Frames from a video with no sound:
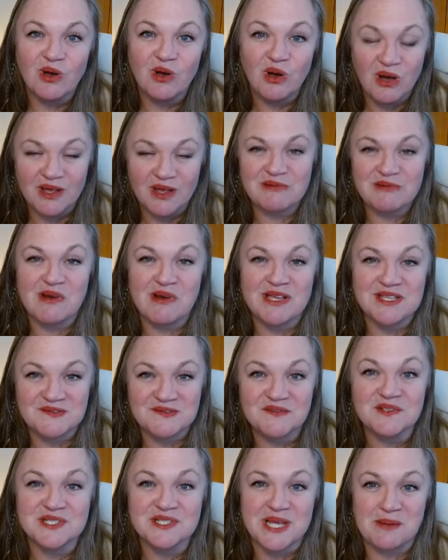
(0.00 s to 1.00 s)
authorized
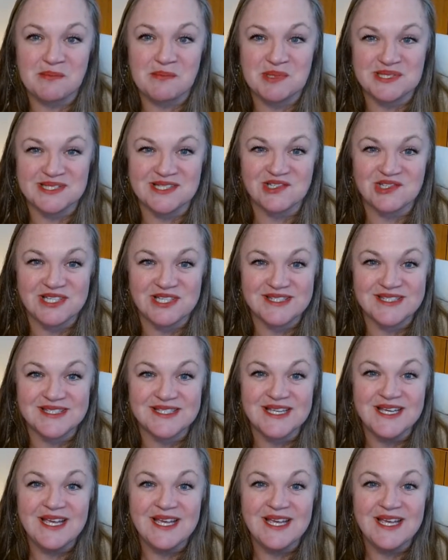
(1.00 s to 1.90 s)
full-time positions.